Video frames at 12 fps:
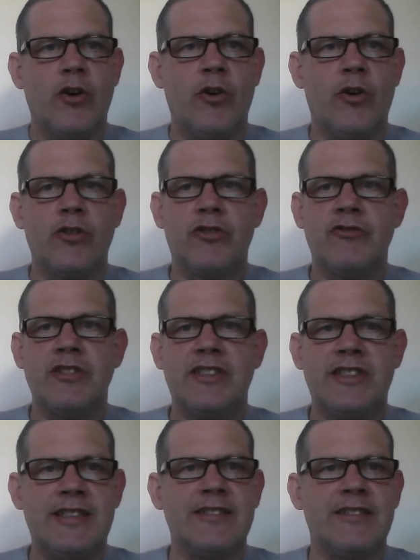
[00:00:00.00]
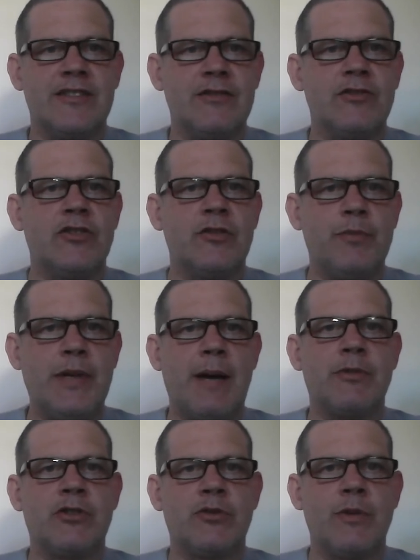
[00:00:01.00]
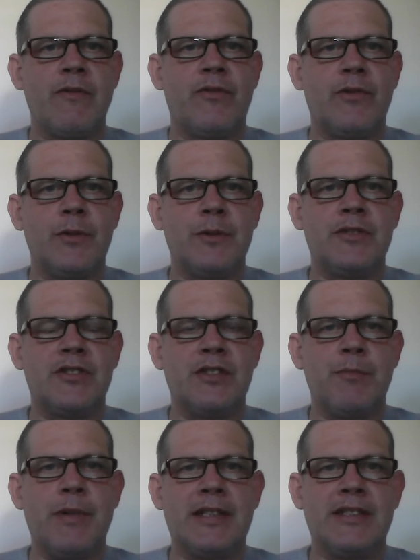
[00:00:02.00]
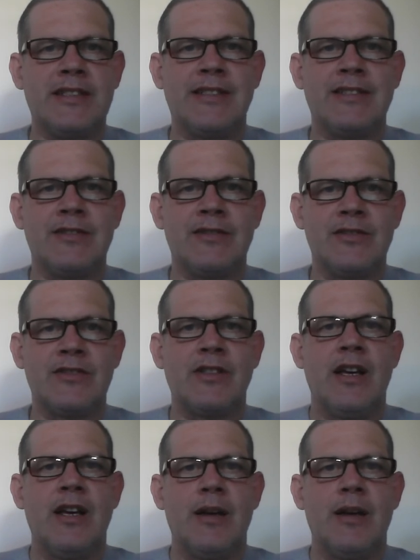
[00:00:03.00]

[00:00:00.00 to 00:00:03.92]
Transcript: ordinary citizens should be able to influence the big decisions